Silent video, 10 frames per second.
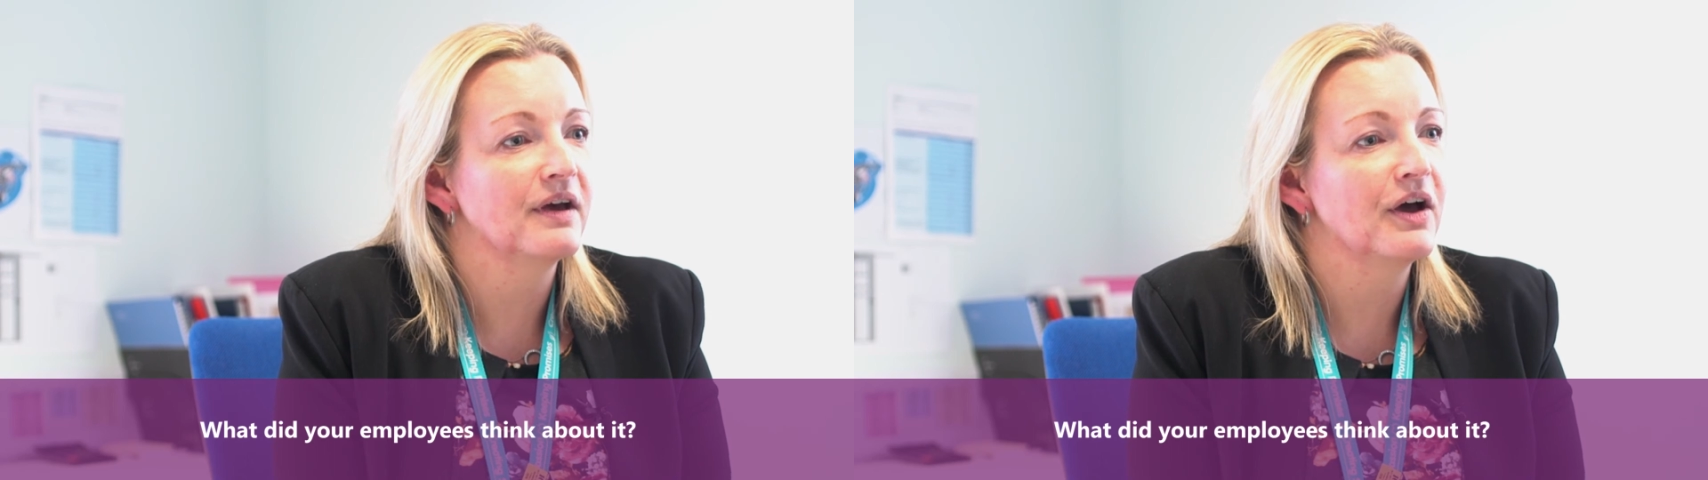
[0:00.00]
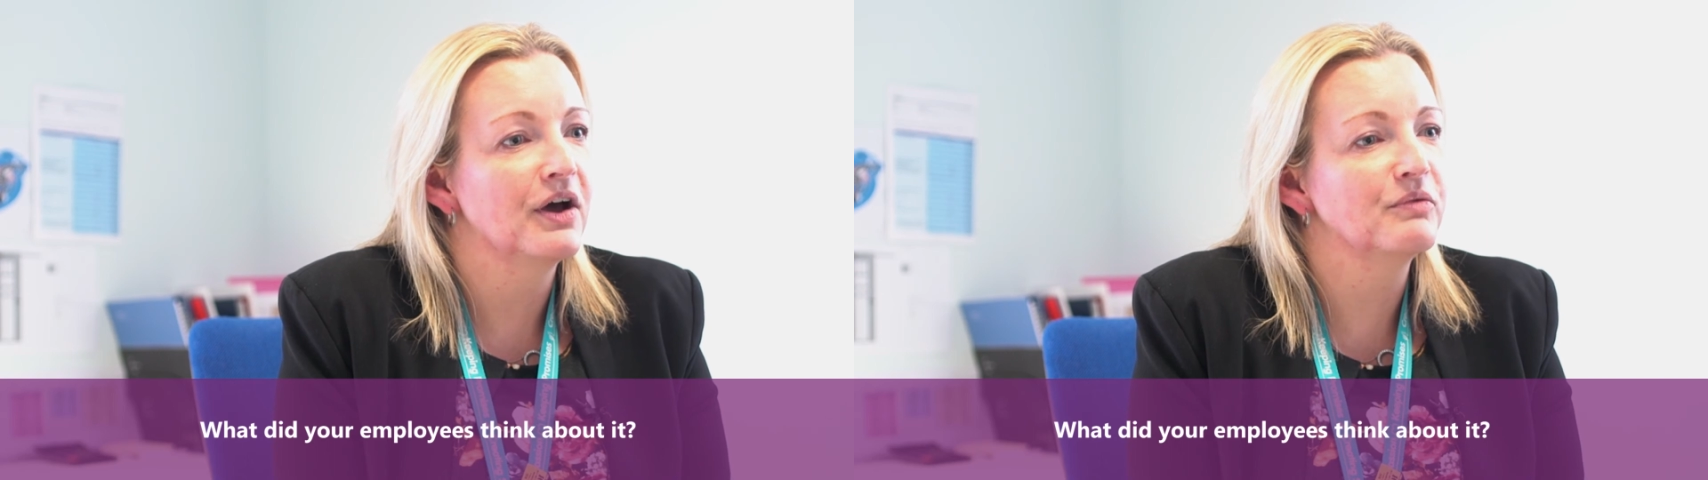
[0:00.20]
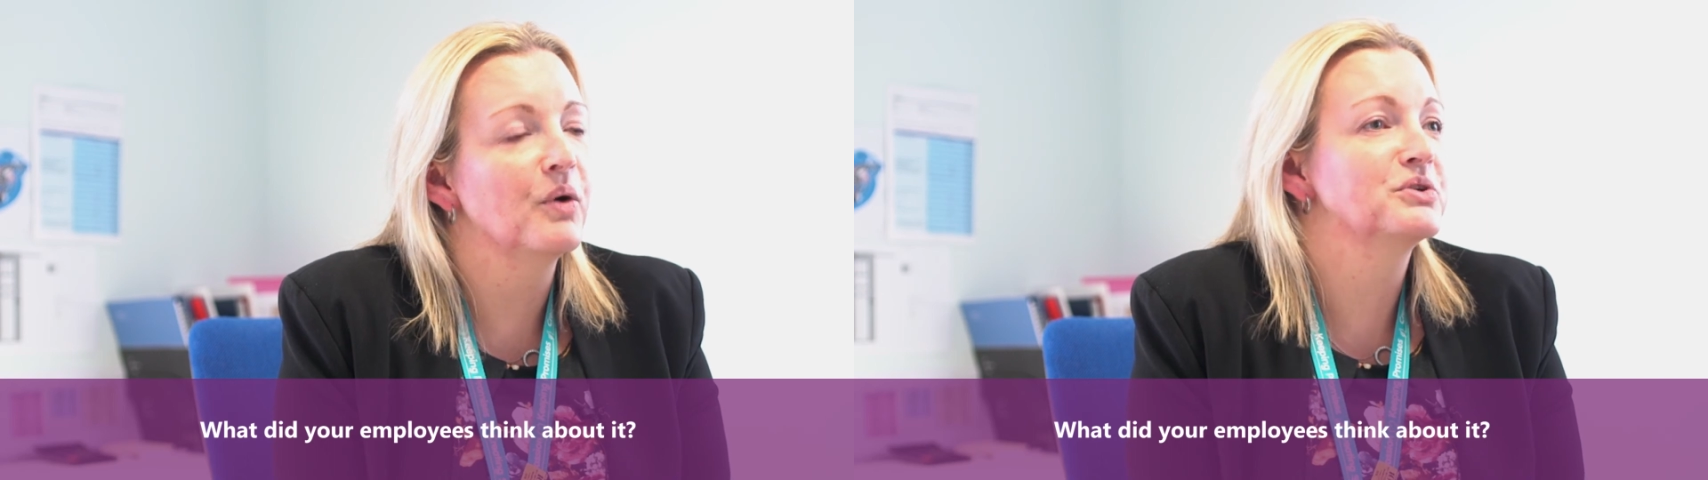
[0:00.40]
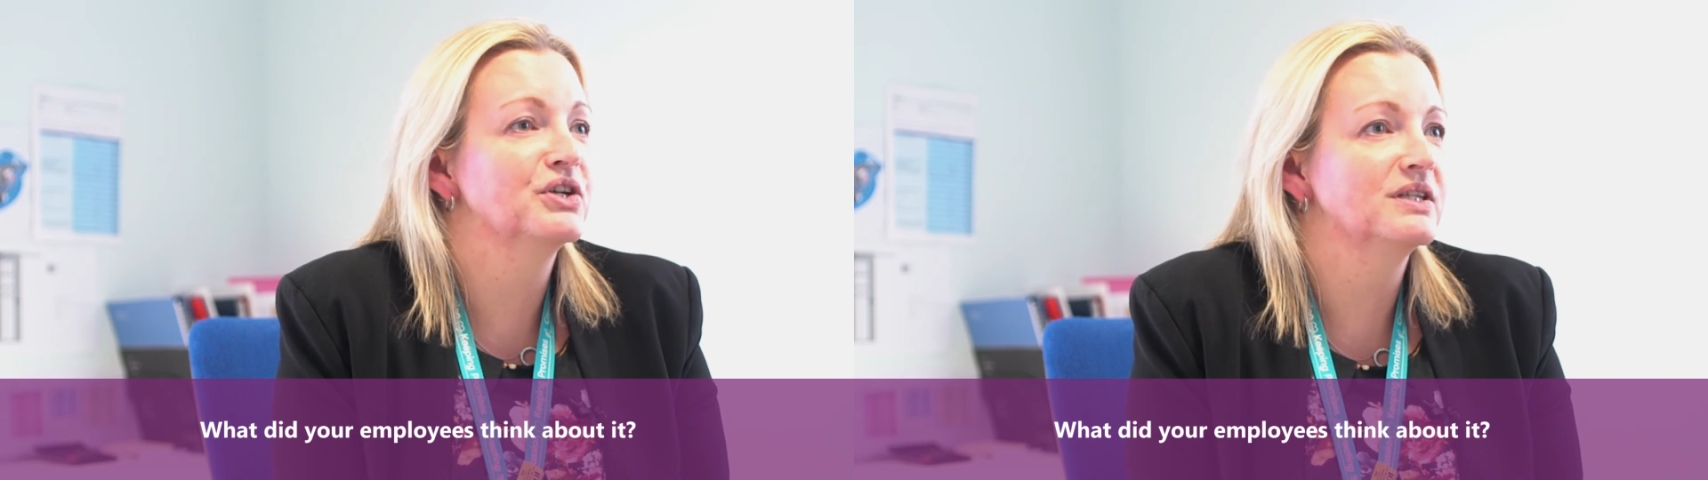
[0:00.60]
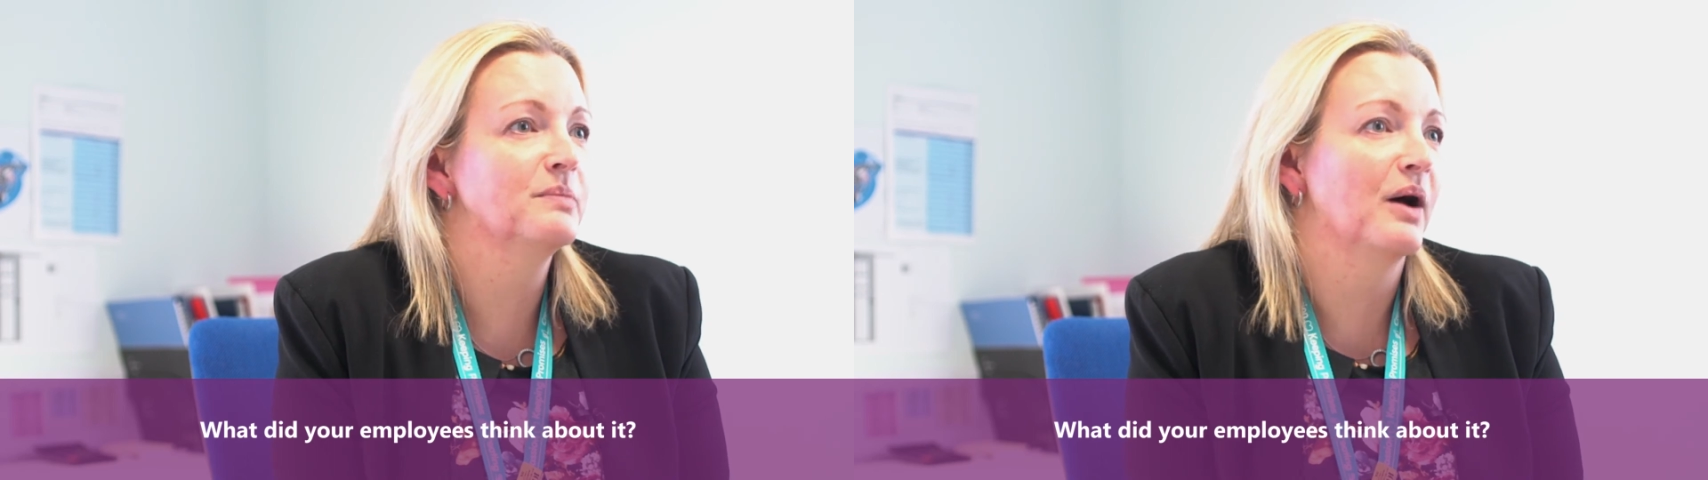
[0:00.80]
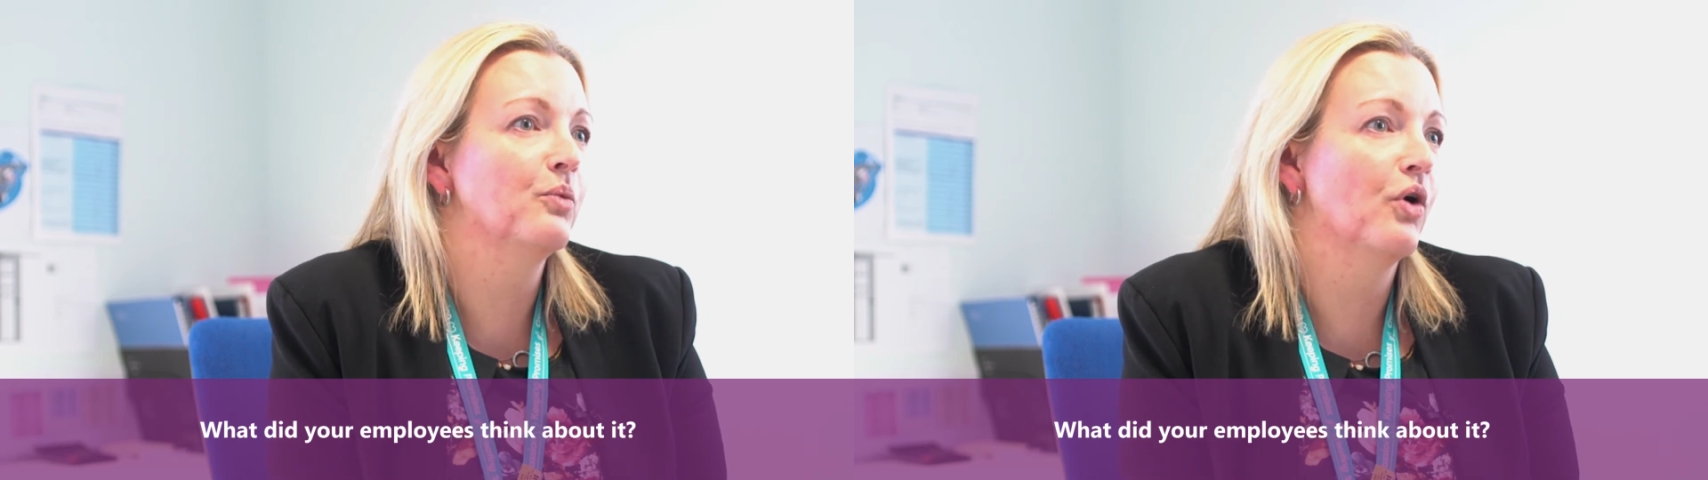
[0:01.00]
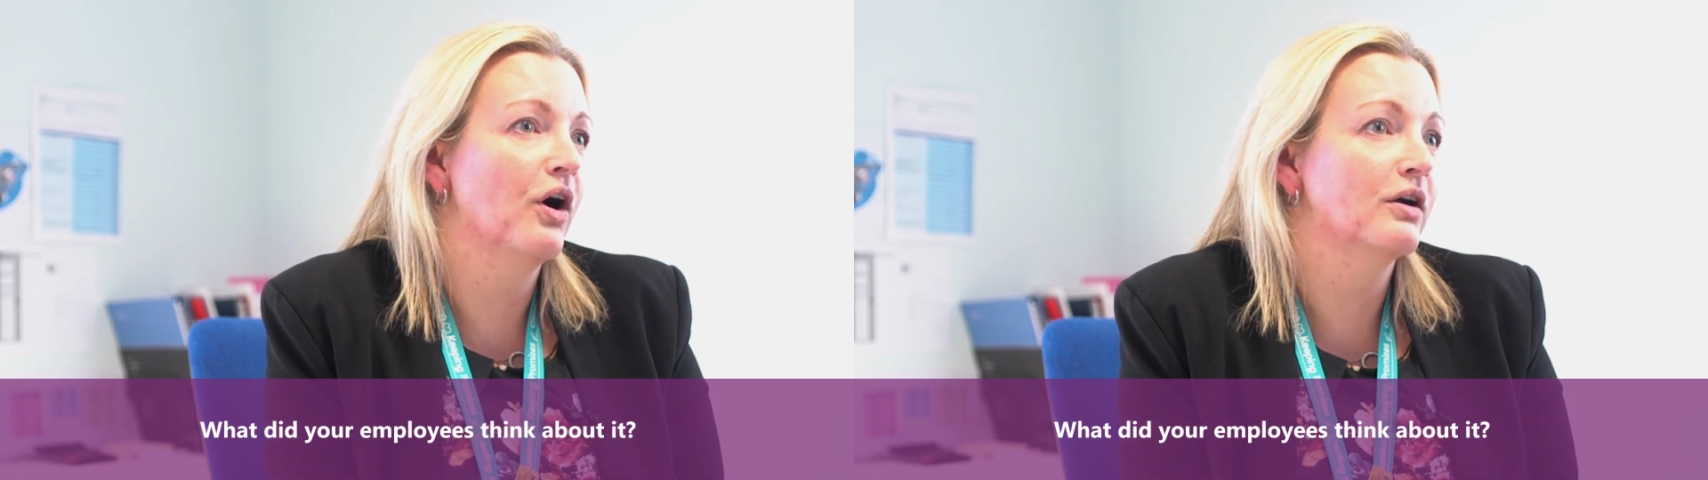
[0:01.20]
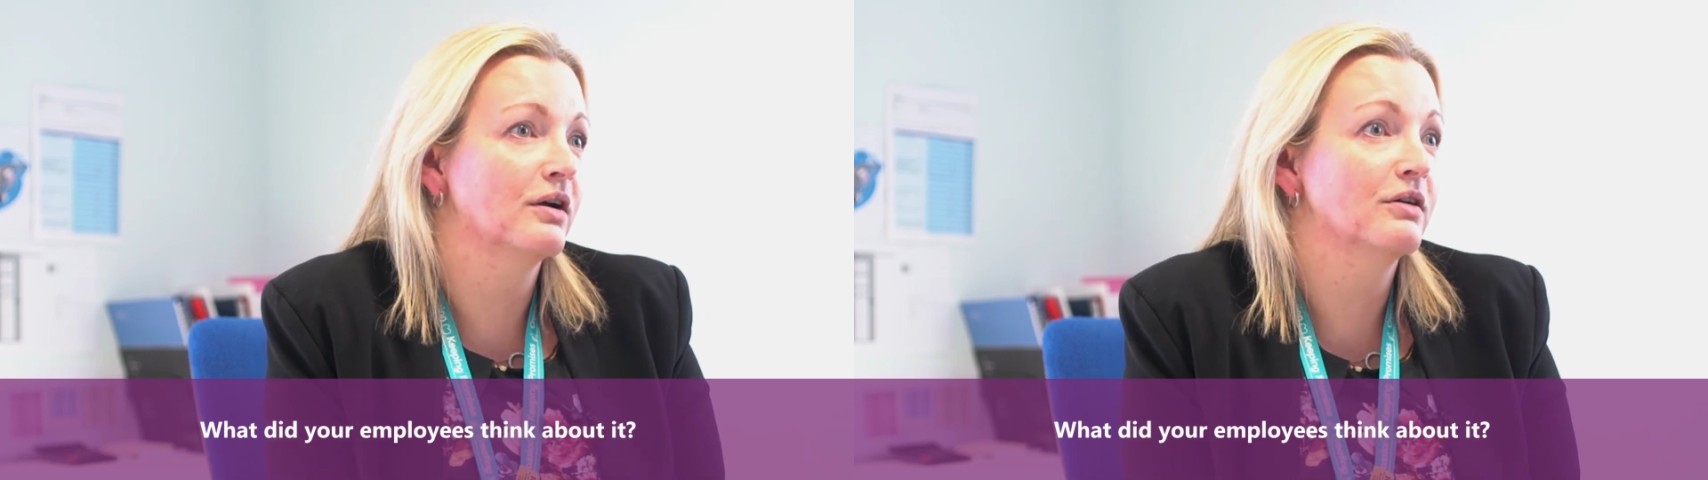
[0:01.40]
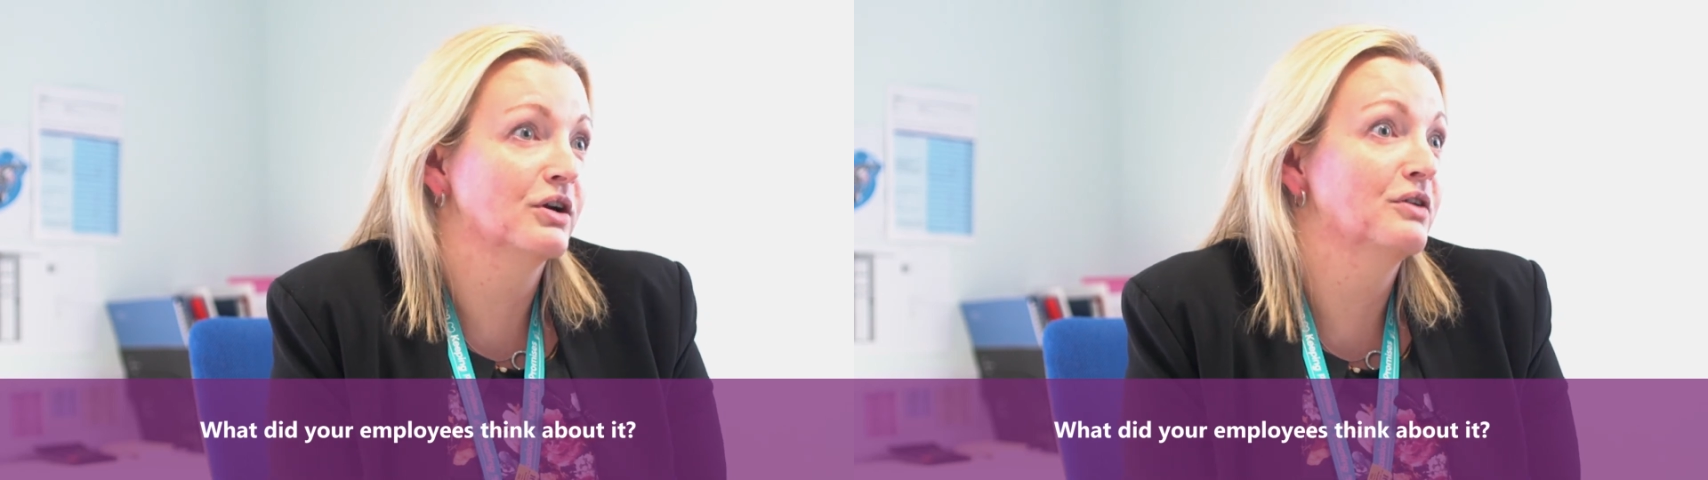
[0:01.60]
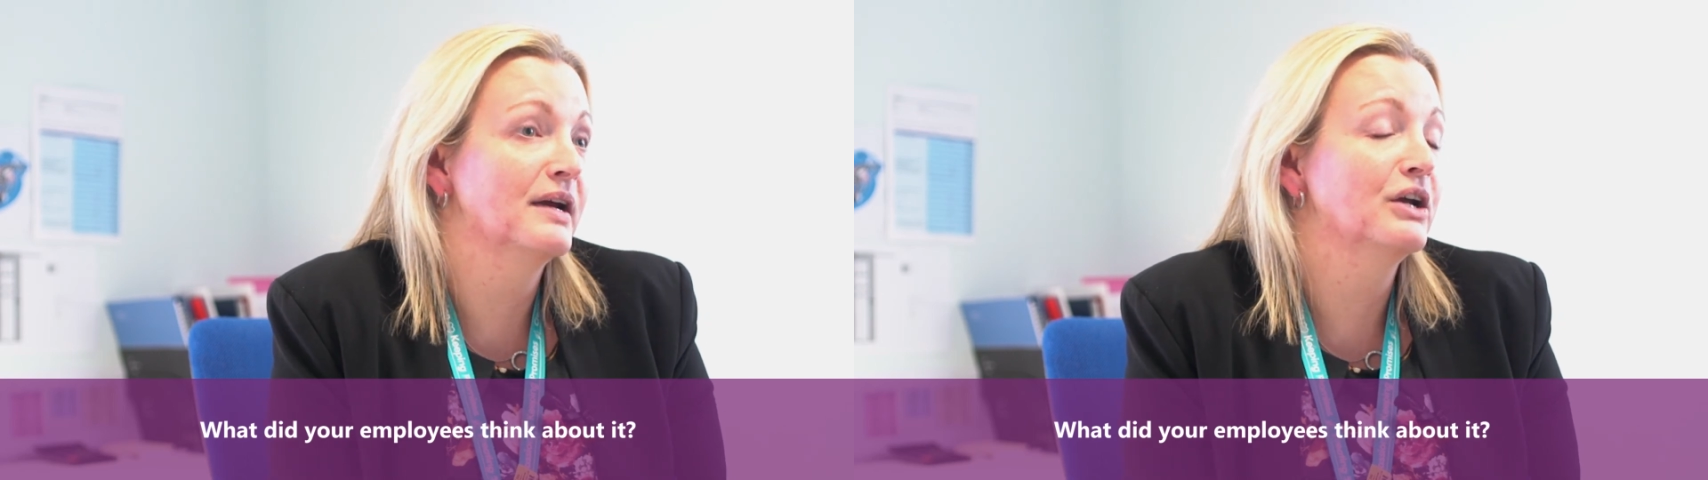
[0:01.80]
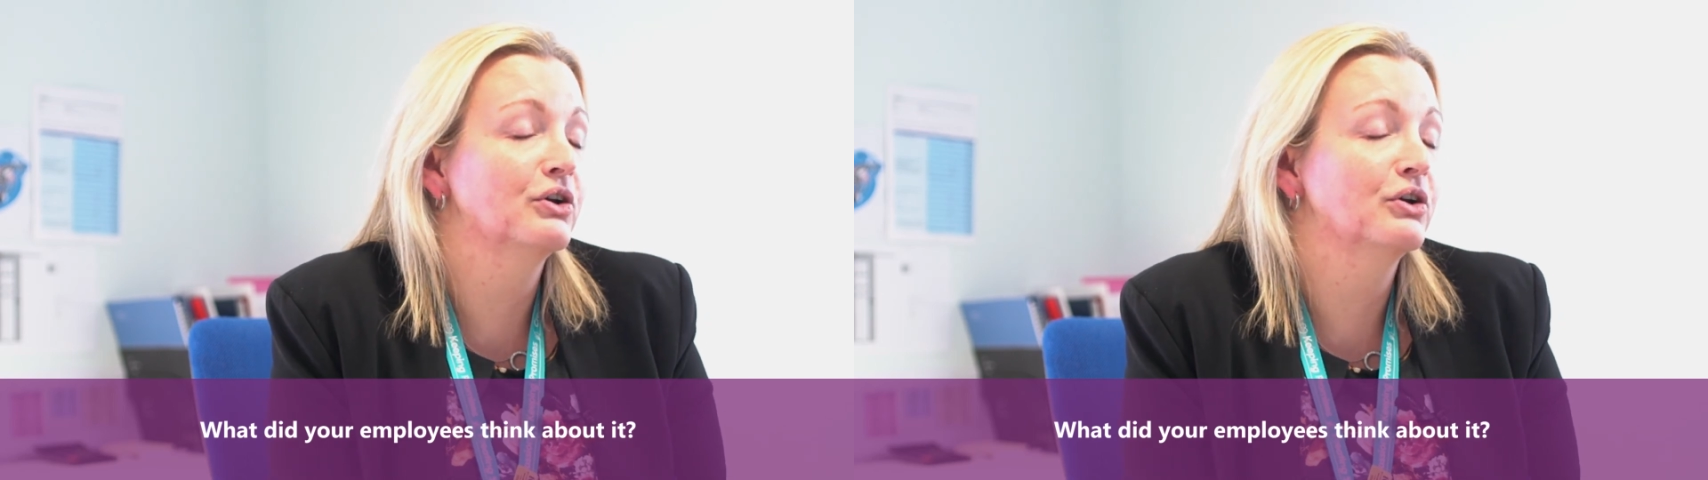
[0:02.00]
her options about what her career